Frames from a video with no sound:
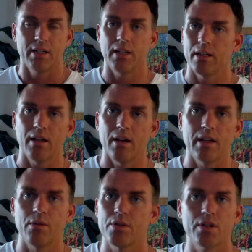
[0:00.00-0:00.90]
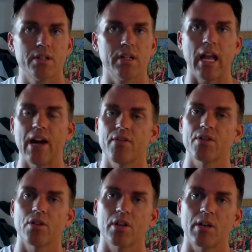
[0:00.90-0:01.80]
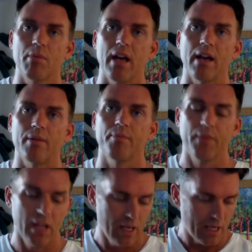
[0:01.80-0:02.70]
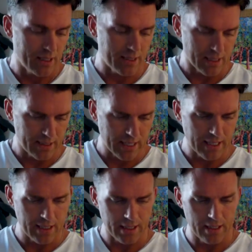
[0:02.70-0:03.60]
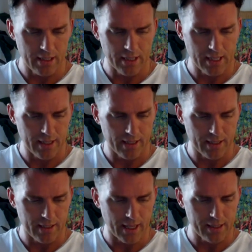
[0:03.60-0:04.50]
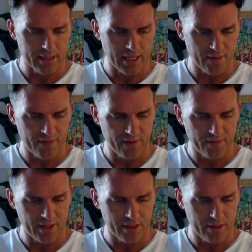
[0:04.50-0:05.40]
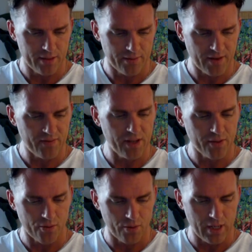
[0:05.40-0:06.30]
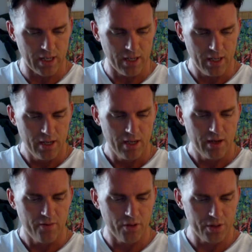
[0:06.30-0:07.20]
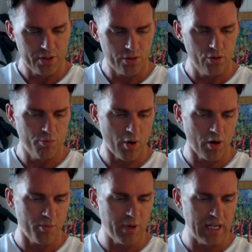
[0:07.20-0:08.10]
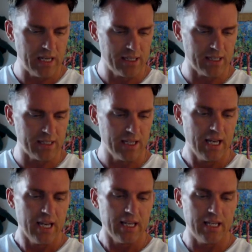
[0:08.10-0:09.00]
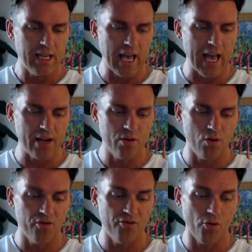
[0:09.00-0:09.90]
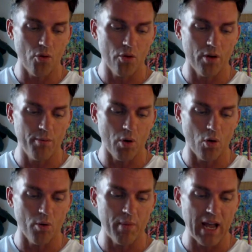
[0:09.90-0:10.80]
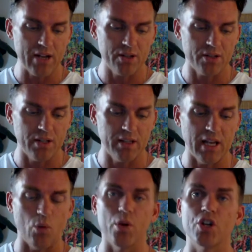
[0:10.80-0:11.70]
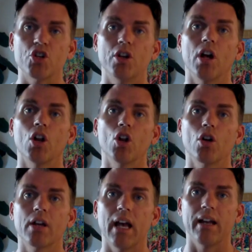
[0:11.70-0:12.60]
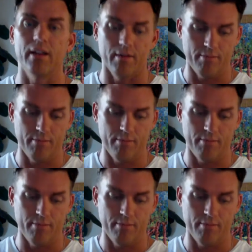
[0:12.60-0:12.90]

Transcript: yeah, he was just an average looking man. It says that in Isaiah 53, verse 2, part B, says, he had no form or majesty that we should look at him,